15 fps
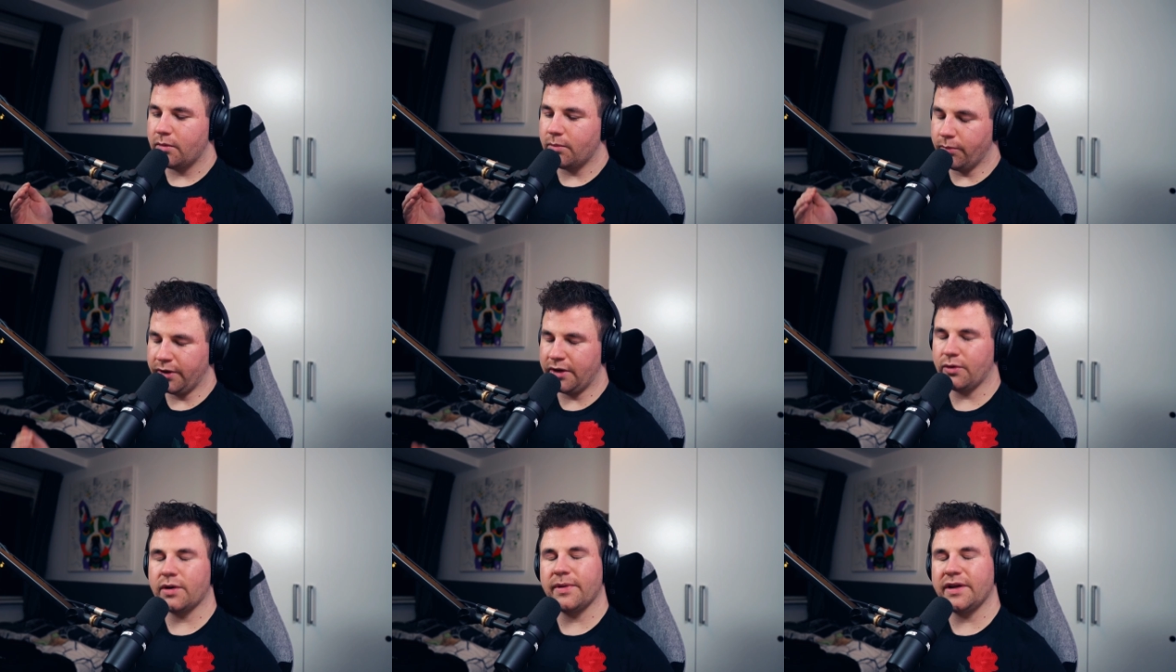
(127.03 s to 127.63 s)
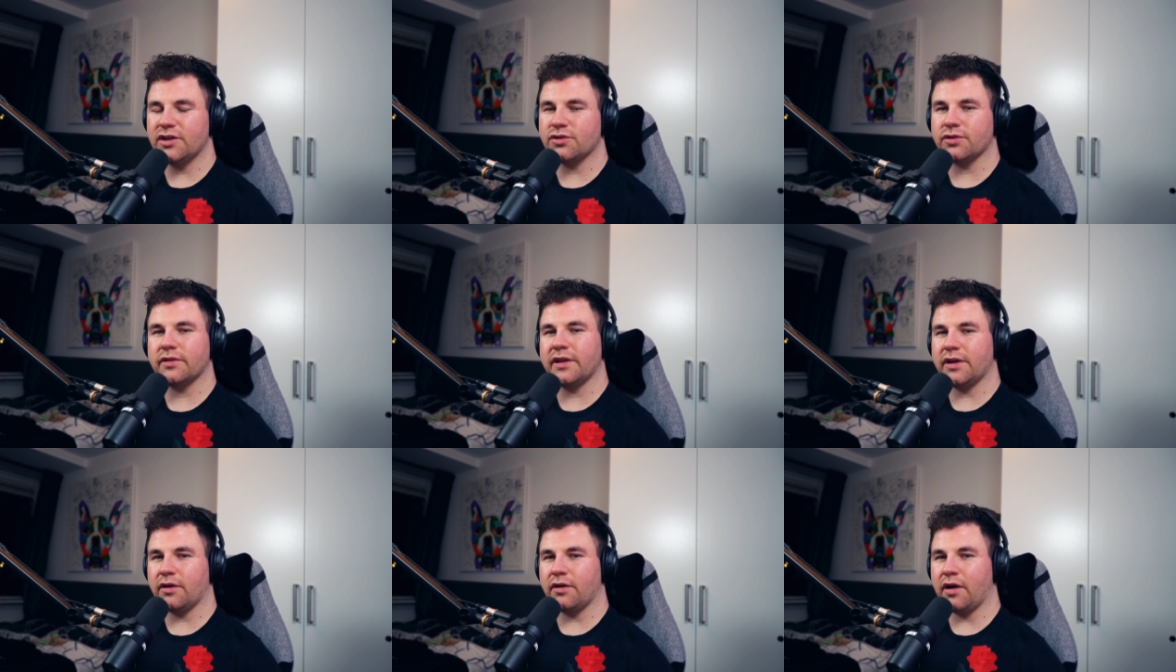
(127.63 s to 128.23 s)
But you want to make sure
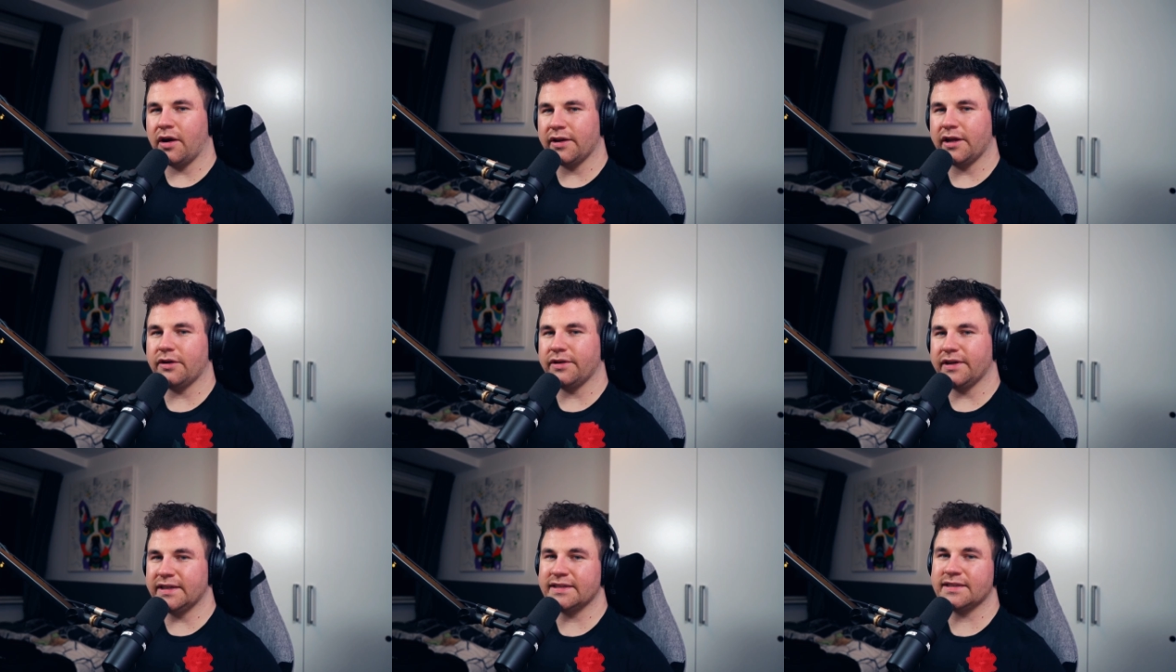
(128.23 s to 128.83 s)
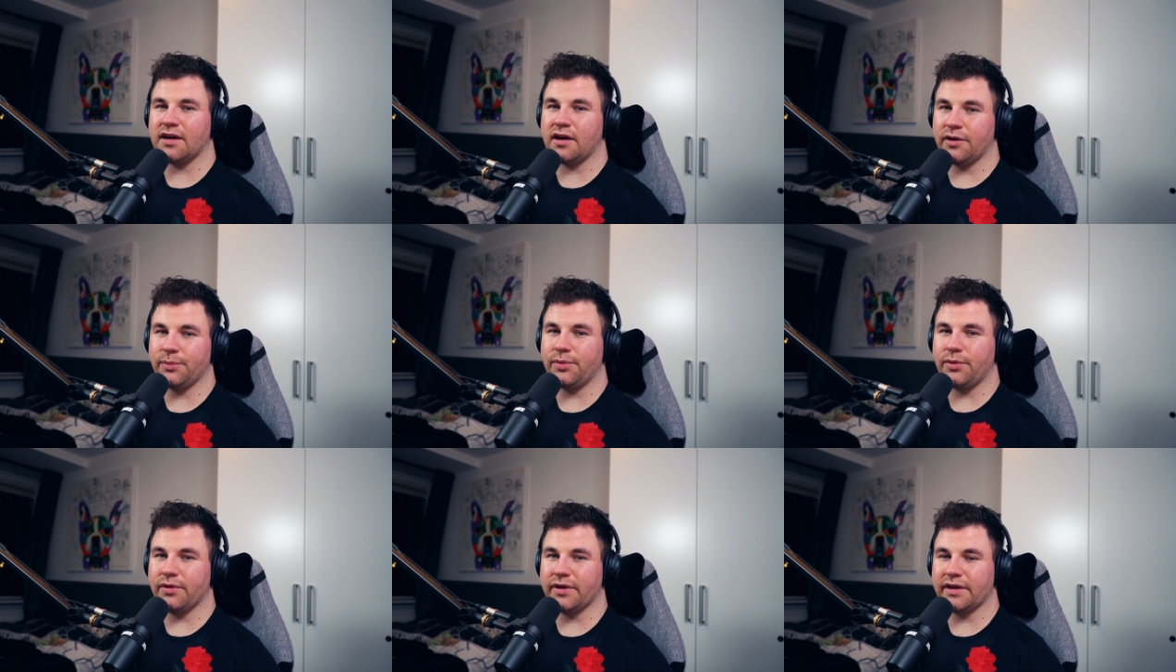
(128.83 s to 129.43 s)
that your audio is on
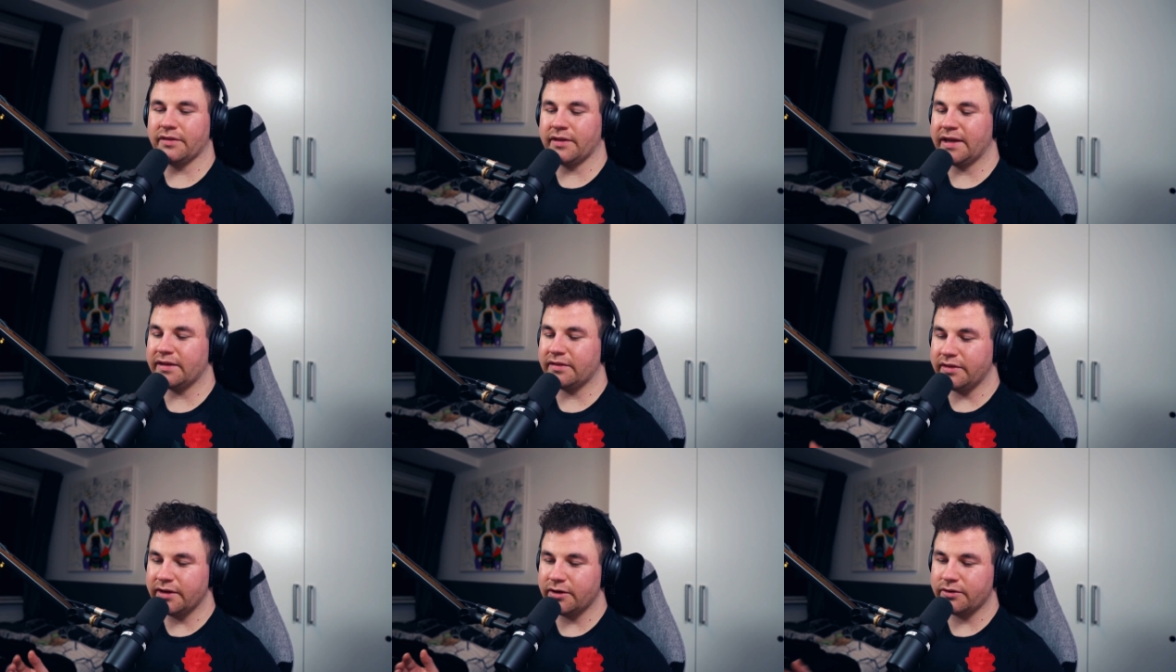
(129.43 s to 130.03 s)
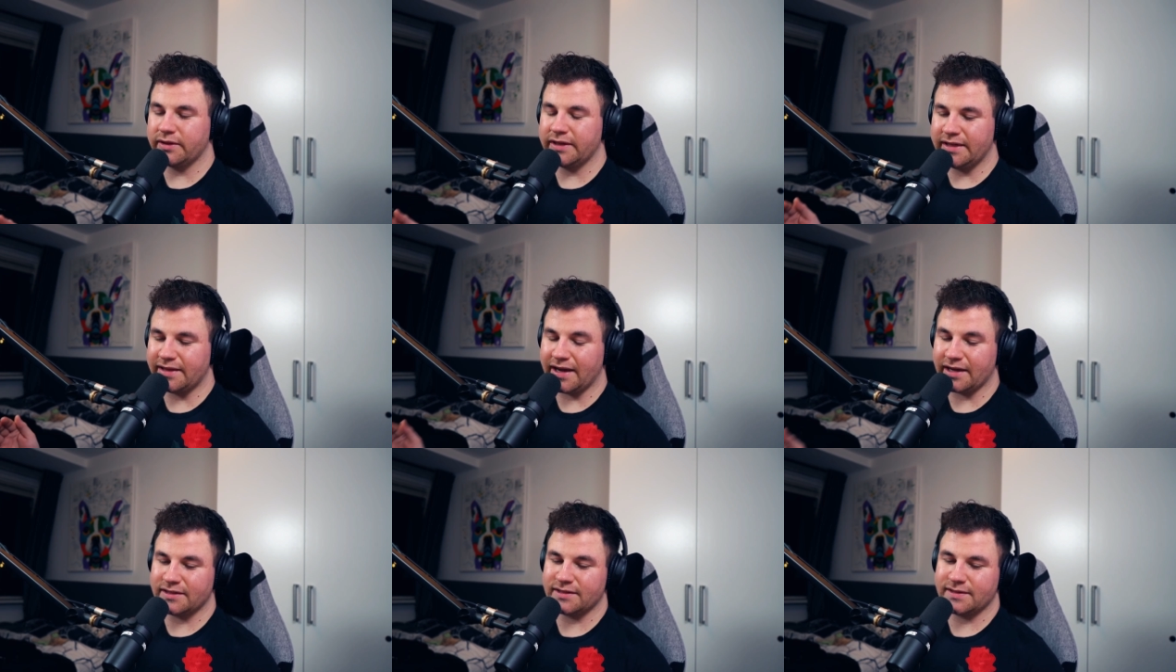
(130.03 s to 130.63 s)
point. Like, literally,
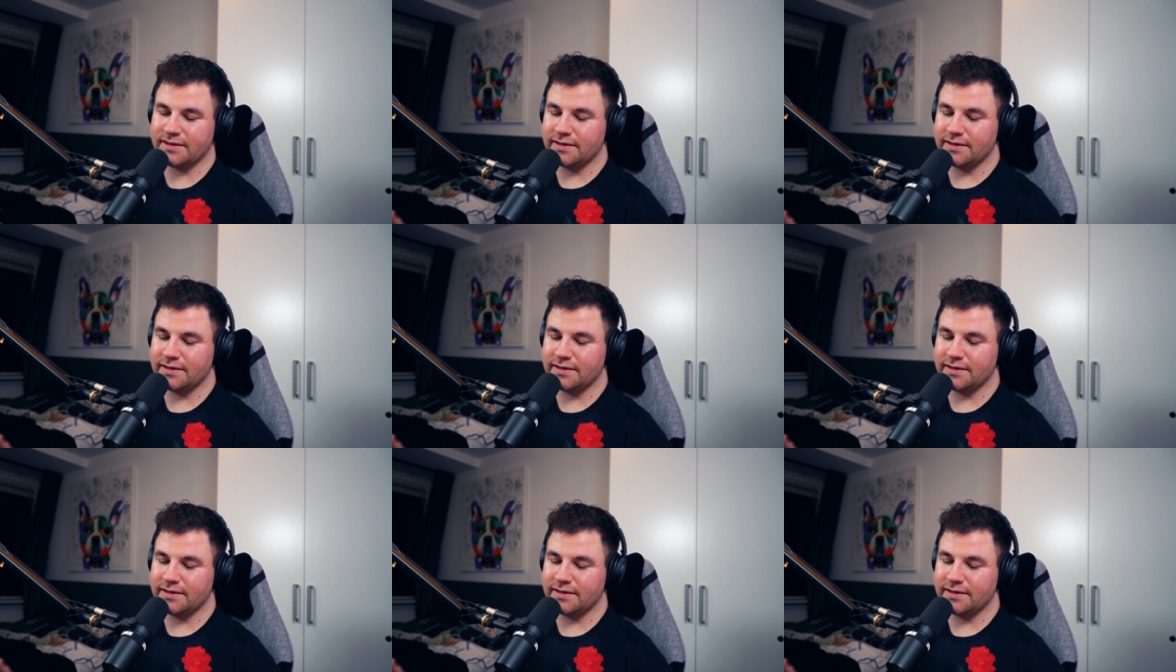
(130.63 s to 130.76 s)
that's